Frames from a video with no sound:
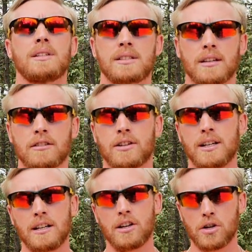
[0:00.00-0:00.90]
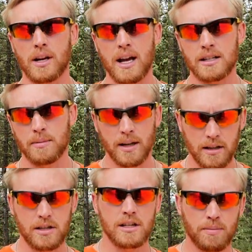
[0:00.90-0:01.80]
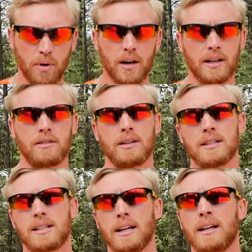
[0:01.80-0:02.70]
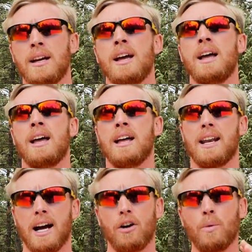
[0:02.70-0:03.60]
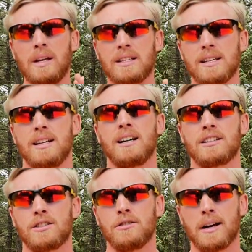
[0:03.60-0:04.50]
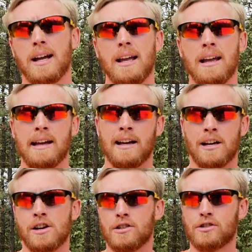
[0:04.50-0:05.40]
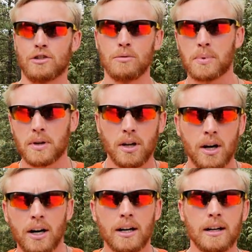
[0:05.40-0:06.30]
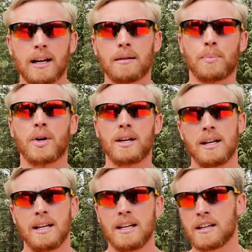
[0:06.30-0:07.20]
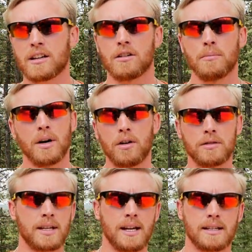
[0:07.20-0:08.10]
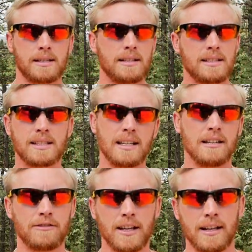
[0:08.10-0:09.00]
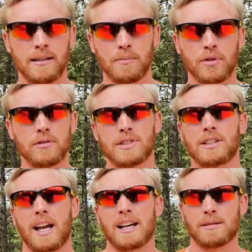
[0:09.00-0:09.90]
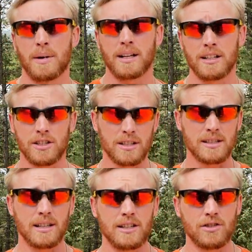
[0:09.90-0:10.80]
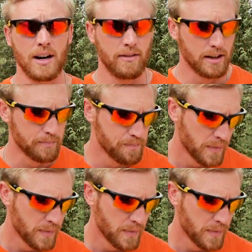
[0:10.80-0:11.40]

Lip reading: Accelerating, your gas mileage is probably going to tank. Now, we did not do a super long, like put it in eco mode test and see if that improves your gas mileage in city driving.